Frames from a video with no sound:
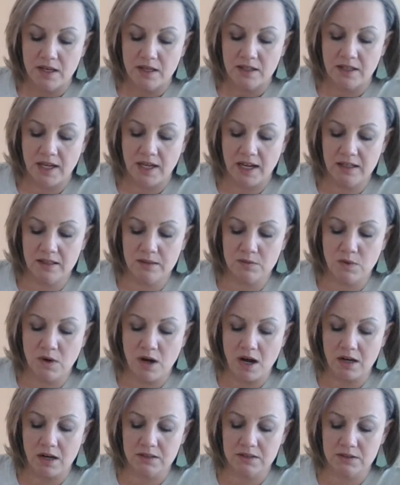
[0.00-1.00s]
Caleb
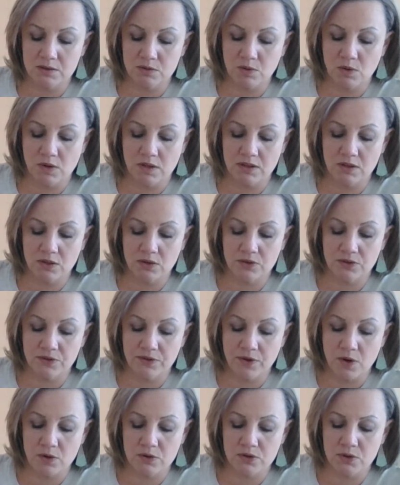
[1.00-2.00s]
Wallace is one of those
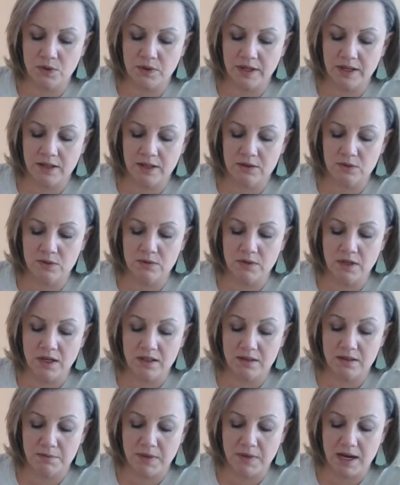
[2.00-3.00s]
folks who can't do
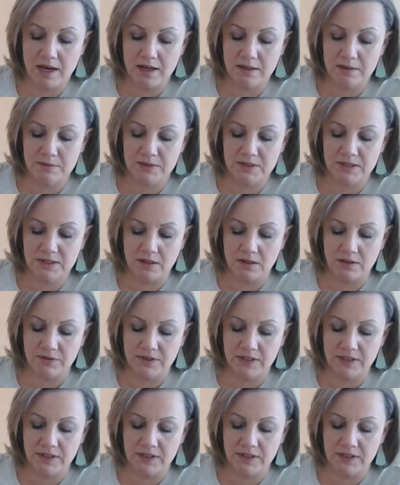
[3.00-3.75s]
nothing by himself.